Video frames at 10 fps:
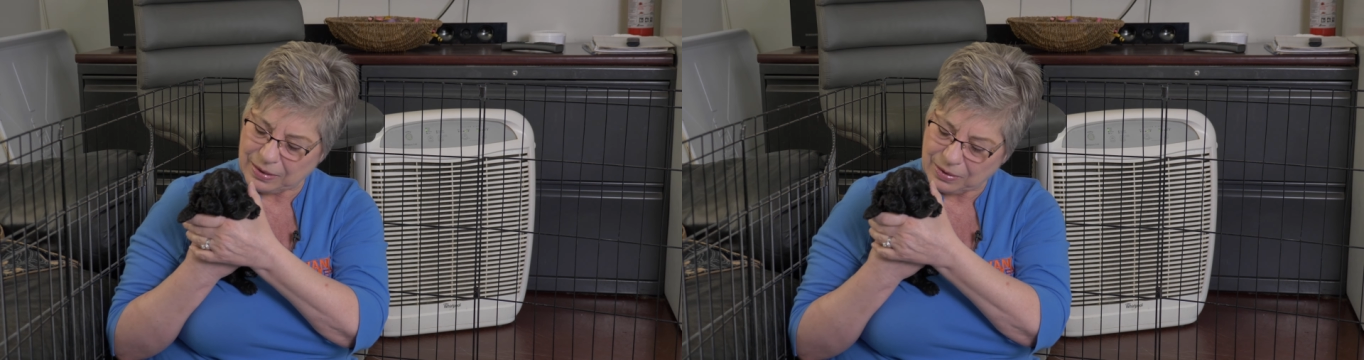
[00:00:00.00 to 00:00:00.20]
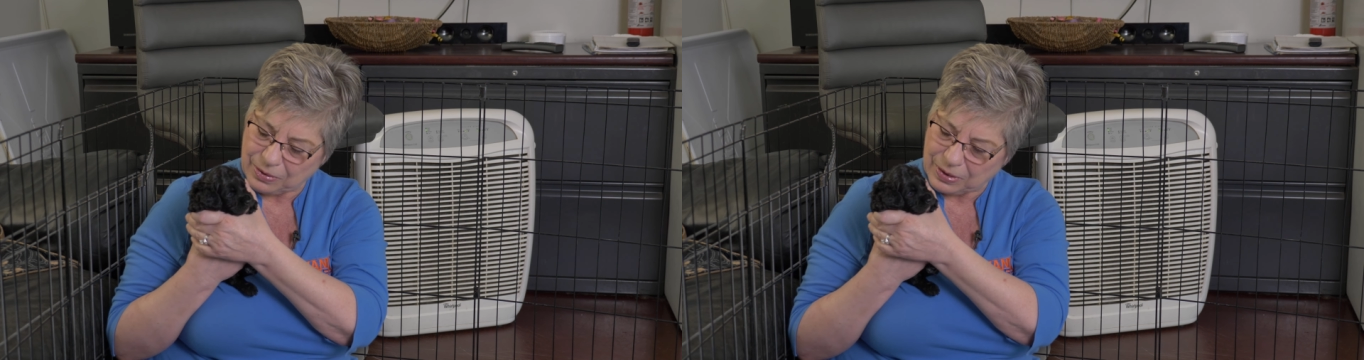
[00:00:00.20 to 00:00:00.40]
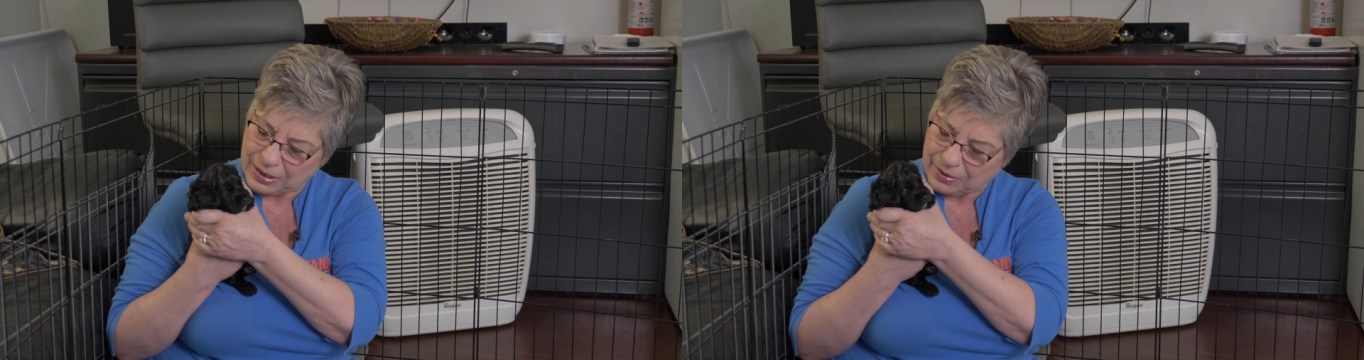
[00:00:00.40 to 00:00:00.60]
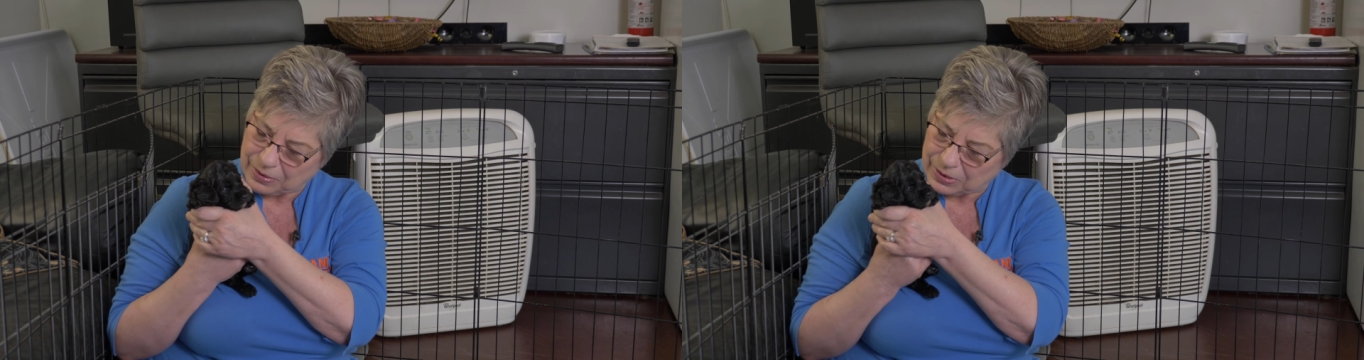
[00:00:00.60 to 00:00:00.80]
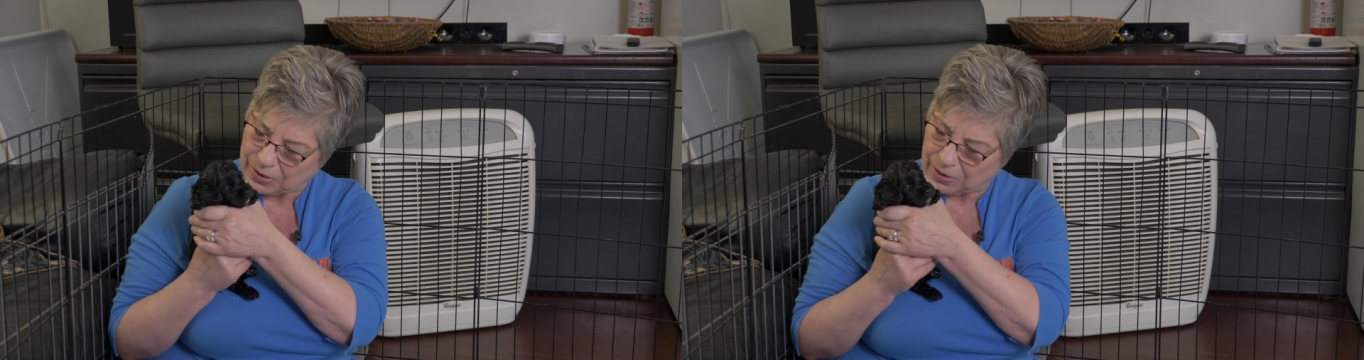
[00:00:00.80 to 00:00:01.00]
her
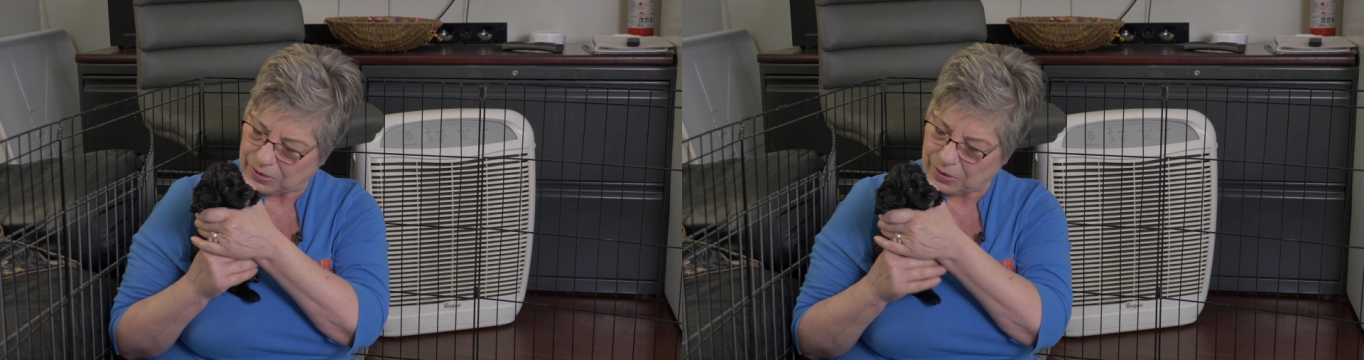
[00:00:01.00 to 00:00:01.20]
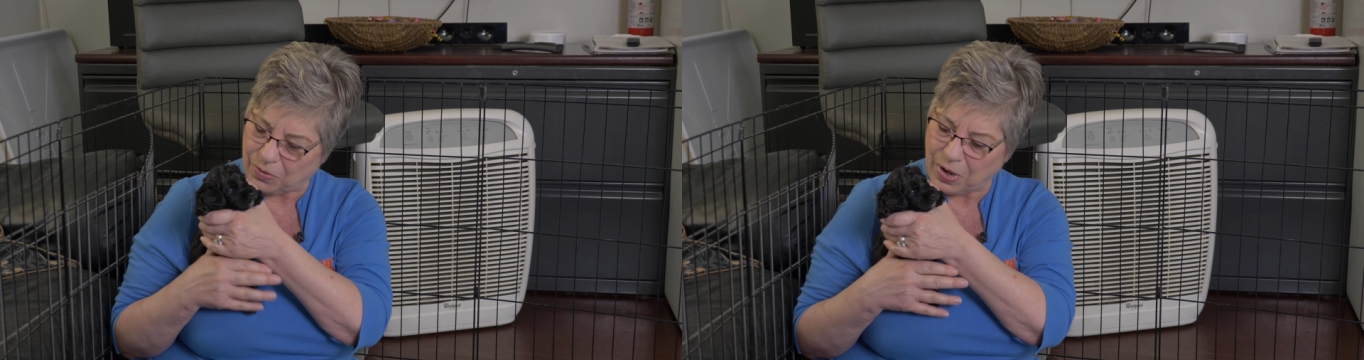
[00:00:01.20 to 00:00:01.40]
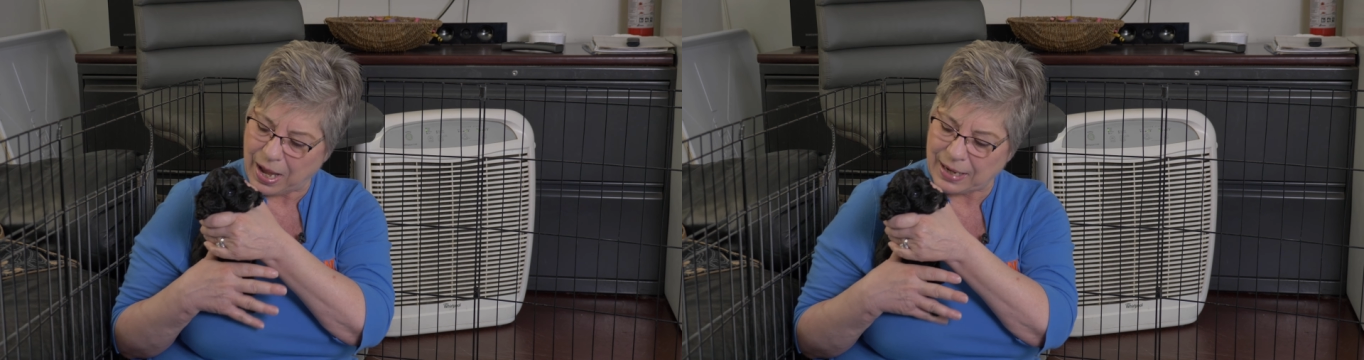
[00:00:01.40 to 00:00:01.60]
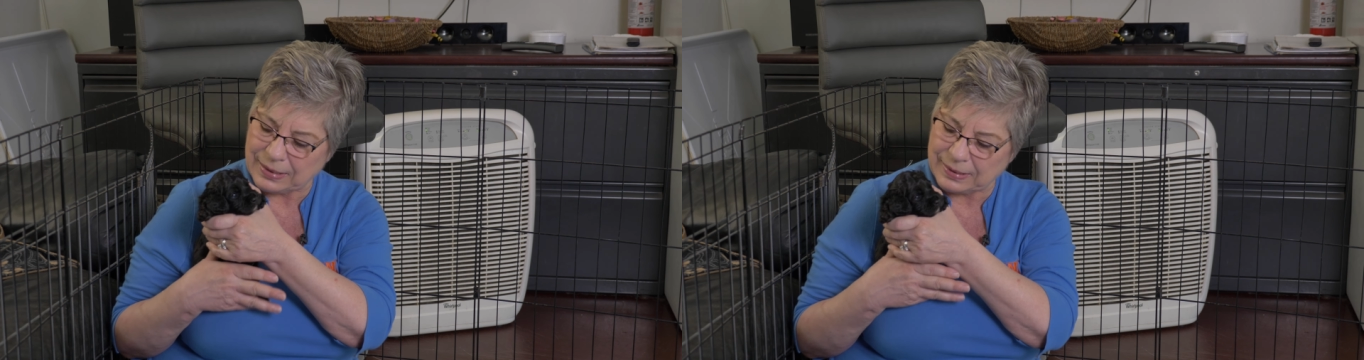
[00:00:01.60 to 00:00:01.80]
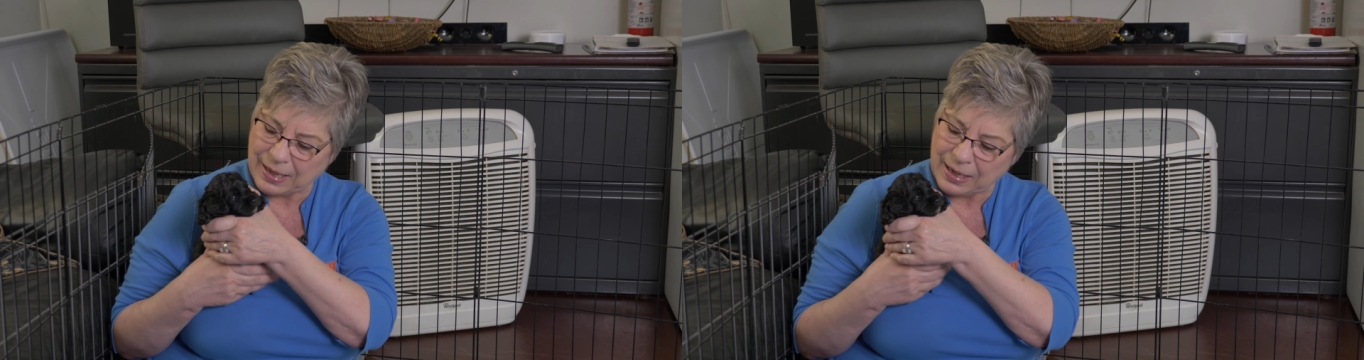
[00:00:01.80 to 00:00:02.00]
ears are so high
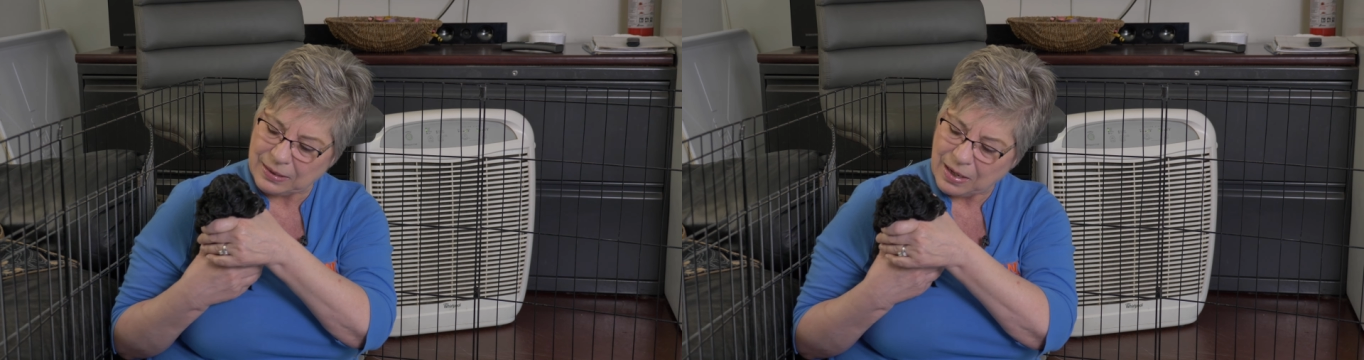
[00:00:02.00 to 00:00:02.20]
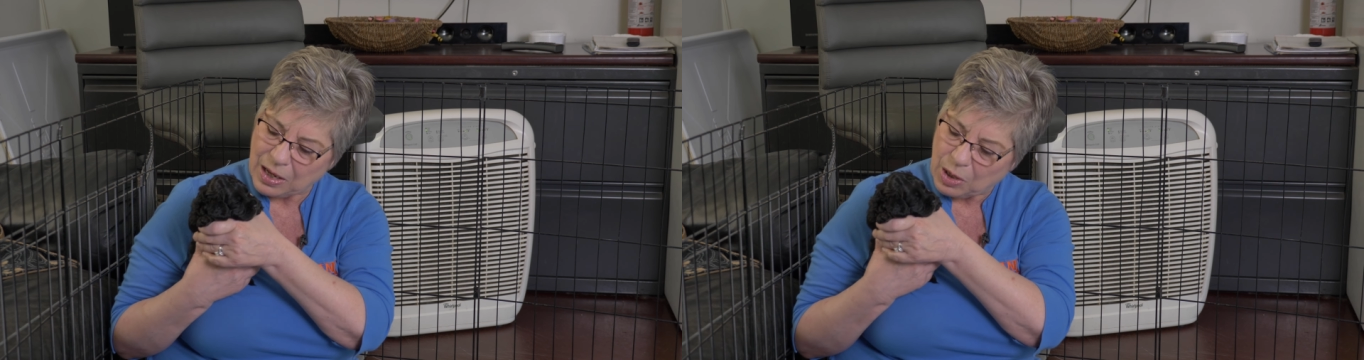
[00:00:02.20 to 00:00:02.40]
set.